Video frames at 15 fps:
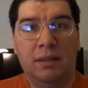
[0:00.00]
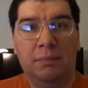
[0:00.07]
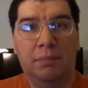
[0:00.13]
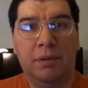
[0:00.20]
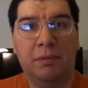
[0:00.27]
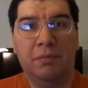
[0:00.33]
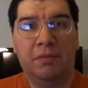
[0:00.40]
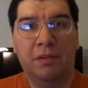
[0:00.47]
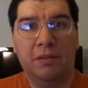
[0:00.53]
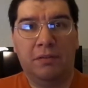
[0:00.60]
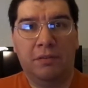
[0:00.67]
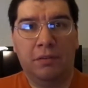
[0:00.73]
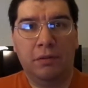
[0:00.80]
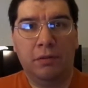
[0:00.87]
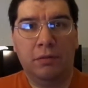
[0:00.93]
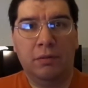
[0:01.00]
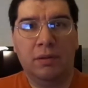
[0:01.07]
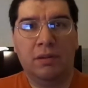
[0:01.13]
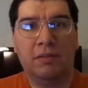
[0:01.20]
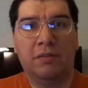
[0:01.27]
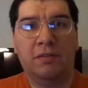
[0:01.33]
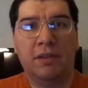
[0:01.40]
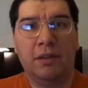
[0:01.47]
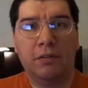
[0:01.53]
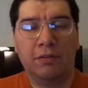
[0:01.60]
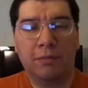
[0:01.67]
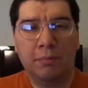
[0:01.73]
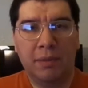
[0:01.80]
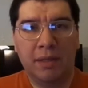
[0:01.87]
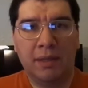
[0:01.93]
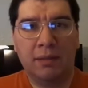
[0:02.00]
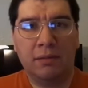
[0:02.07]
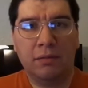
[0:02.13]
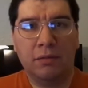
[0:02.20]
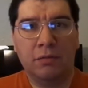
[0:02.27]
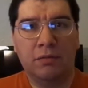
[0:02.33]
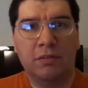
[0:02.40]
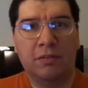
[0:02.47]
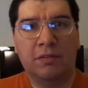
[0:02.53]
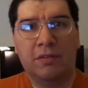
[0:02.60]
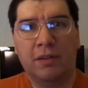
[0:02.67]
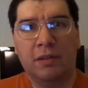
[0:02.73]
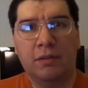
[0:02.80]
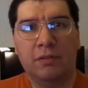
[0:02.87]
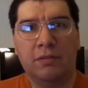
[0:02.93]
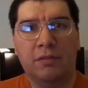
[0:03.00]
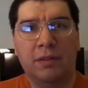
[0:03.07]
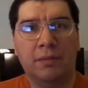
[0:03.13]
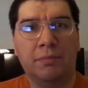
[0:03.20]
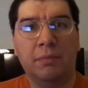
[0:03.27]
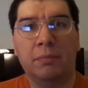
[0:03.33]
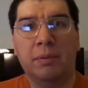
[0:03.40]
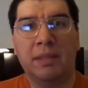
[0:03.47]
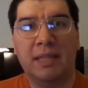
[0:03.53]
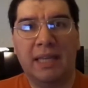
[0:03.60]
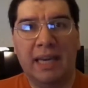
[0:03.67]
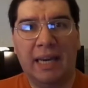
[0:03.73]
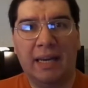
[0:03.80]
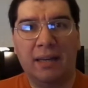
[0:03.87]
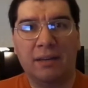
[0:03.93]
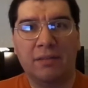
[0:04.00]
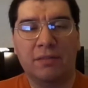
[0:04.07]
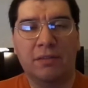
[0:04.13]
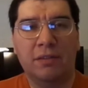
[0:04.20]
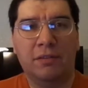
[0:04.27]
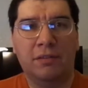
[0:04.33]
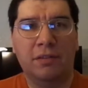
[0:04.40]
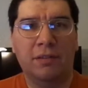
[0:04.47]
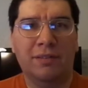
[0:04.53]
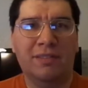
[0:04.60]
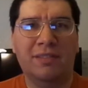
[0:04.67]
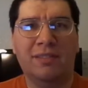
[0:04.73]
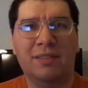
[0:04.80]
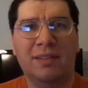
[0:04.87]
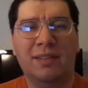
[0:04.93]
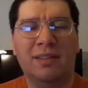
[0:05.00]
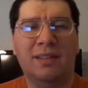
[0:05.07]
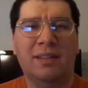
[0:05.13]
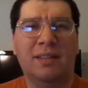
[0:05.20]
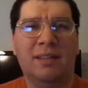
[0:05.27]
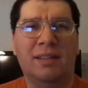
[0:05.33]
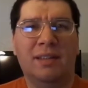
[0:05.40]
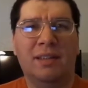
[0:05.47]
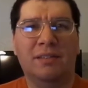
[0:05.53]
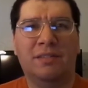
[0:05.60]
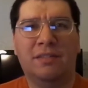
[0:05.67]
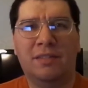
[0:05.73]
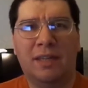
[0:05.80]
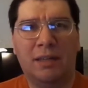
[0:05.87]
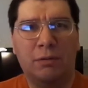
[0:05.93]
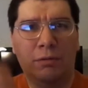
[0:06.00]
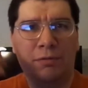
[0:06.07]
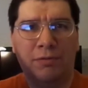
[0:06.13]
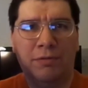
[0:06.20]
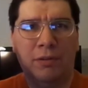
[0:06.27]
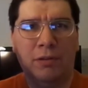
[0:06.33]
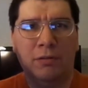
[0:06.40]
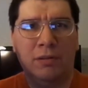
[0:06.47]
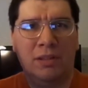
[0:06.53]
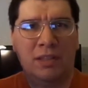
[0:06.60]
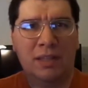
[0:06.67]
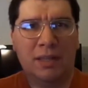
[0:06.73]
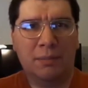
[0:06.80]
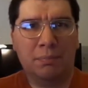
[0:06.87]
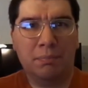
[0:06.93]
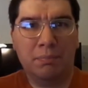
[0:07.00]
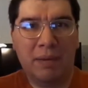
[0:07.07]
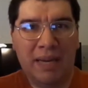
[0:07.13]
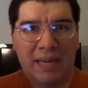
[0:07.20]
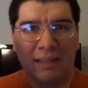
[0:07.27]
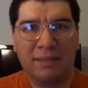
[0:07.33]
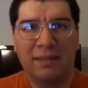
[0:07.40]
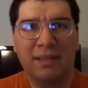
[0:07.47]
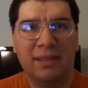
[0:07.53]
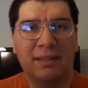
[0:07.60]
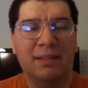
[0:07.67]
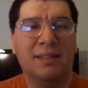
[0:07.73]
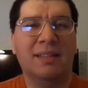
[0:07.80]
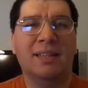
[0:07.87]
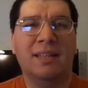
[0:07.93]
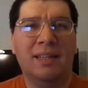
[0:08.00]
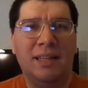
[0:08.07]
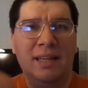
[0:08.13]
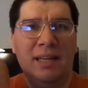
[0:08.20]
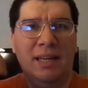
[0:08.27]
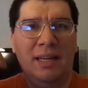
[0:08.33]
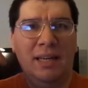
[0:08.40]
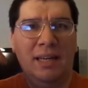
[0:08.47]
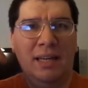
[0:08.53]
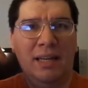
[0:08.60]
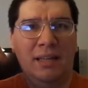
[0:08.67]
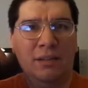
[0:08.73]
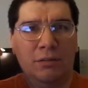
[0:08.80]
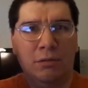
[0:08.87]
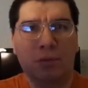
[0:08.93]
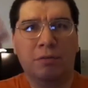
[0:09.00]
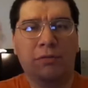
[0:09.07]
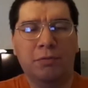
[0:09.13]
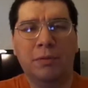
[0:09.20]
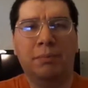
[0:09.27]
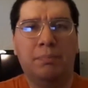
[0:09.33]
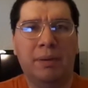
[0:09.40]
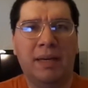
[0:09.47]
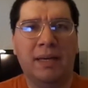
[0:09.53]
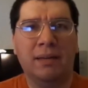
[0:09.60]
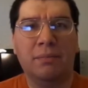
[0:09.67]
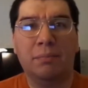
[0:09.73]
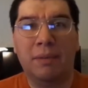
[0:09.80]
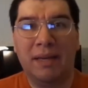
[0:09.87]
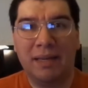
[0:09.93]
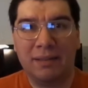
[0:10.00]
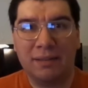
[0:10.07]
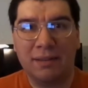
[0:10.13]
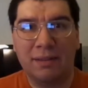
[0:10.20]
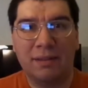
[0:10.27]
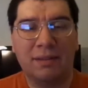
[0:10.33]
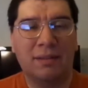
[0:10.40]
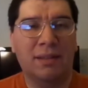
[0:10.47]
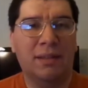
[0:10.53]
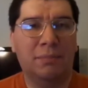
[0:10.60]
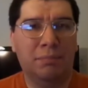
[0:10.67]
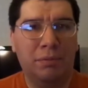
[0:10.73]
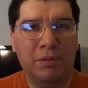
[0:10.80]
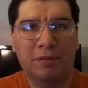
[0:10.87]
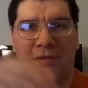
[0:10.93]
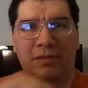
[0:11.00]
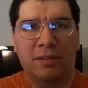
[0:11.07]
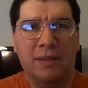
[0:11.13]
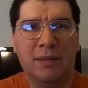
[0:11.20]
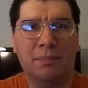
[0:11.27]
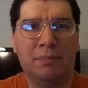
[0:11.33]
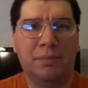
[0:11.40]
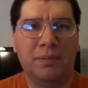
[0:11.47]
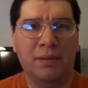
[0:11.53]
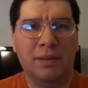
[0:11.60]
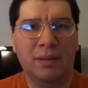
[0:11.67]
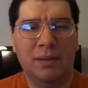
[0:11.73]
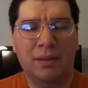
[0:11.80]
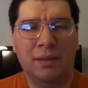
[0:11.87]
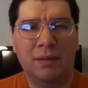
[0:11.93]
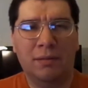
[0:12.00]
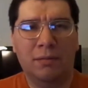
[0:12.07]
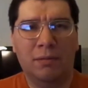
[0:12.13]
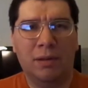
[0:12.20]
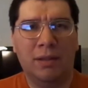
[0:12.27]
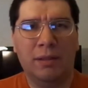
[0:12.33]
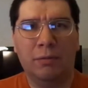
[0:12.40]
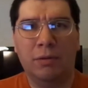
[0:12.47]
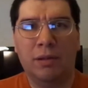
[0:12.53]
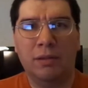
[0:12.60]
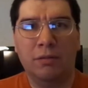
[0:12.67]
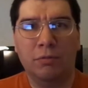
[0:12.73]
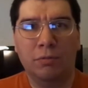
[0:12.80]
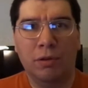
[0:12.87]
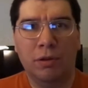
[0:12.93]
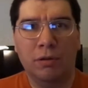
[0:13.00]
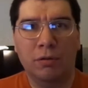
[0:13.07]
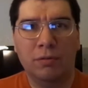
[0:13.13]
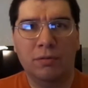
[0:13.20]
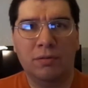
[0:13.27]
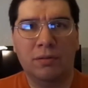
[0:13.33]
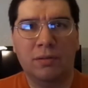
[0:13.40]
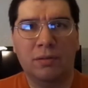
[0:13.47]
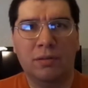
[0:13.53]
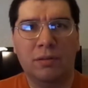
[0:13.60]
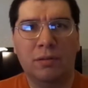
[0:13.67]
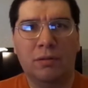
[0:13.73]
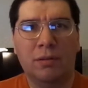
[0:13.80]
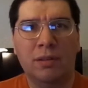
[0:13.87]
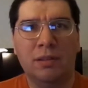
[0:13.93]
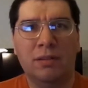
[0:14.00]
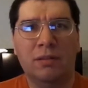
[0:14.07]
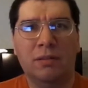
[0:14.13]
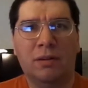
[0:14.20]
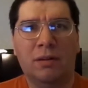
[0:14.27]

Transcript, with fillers: he bumps into a salesman who just sells nothing but gags, such as a styrofoam cup magnet and a grocery bag magnet that he puts up while they were on the road going